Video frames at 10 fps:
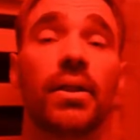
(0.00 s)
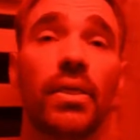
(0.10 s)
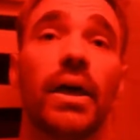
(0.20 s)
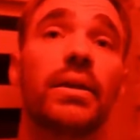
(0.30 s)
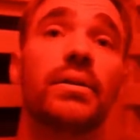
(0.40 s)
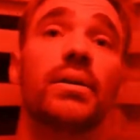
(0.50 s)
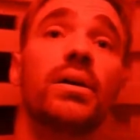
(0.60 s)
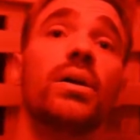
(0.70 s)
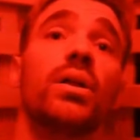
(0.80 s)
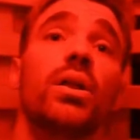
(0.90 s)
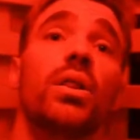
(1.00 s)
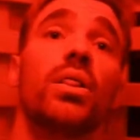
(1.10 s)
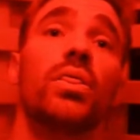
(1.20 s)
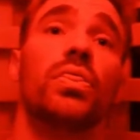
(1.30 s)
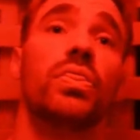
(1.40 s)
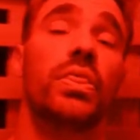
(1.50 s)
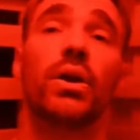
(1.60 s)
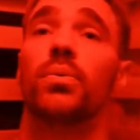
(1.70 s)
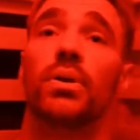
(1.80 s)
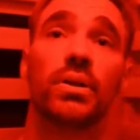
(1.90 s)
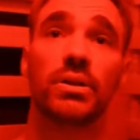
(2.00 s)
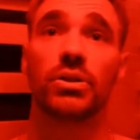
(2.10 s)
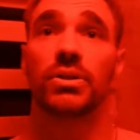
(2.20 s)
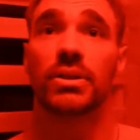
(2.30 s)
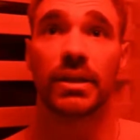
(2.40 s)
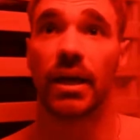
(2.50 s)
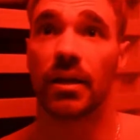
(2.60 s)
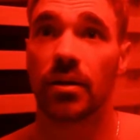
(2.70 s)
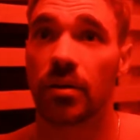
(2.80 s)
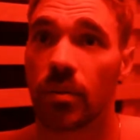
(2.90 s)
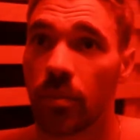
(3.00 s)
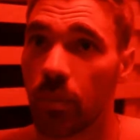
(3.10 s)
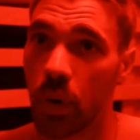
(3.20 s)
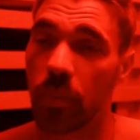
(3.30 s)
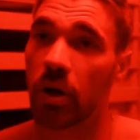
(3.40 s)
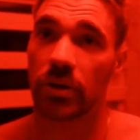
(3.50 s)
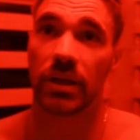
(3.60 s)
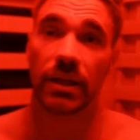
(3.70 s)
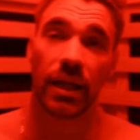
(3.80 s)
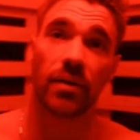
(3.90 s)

then they're really just, again, more marketing and